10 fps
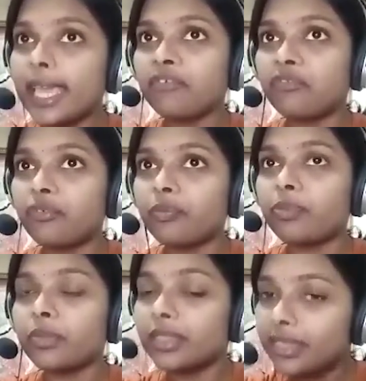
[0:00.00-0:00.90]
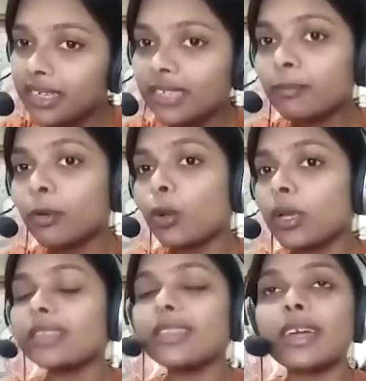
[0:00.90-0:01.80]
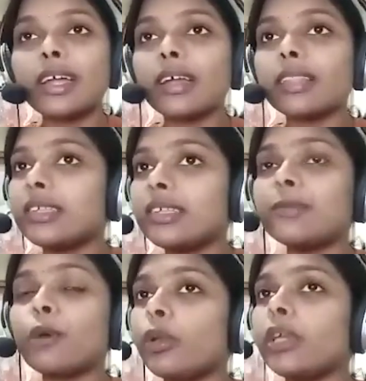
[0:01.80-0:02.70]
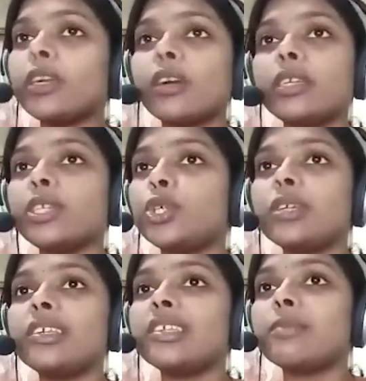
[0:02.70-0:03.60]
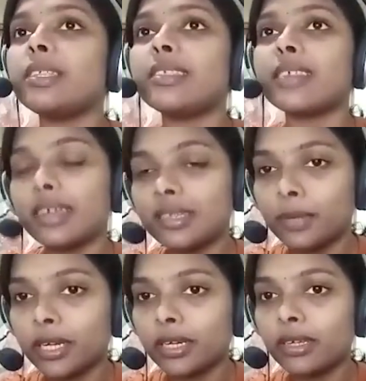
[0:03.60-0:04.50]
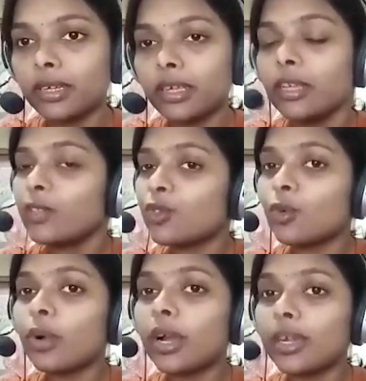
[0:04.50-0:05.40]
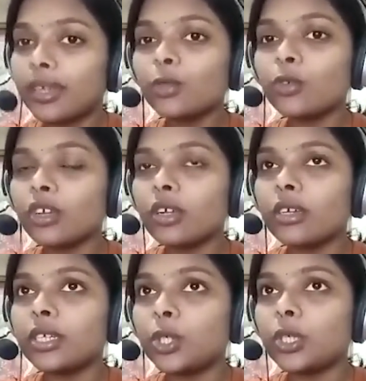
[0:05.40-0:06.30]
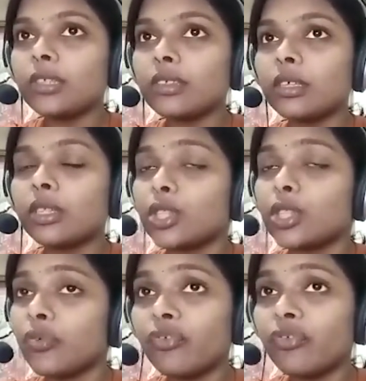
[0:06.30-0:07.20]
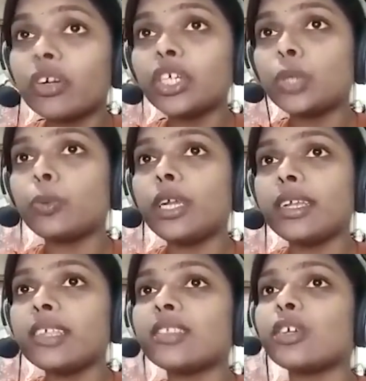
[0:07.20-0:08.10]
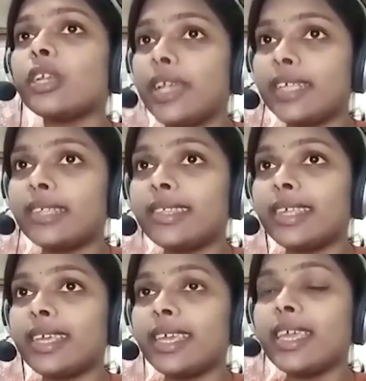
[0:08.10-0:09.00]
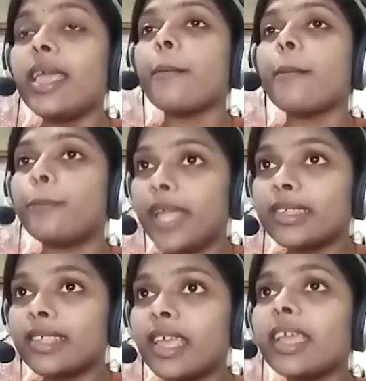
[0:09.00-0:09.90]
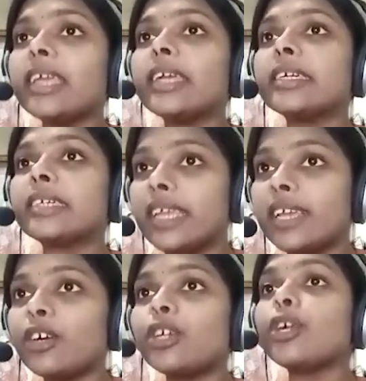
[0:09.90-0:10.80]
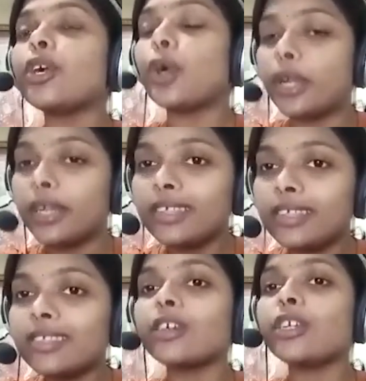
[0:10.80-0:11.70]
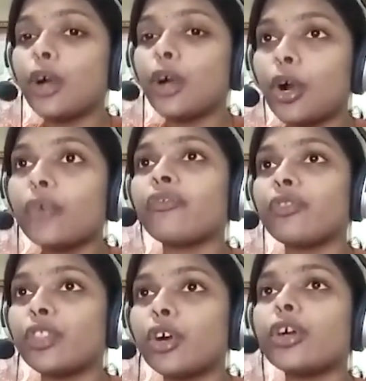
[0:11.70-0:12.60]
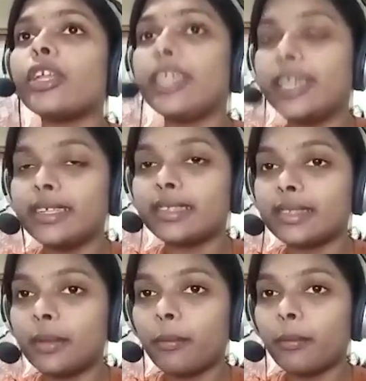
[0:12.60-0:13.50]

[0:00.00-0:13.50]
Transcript: if these following condition is being satisfied. So what are those conditions? The first point is the lessee breaks a clear condition of the lease.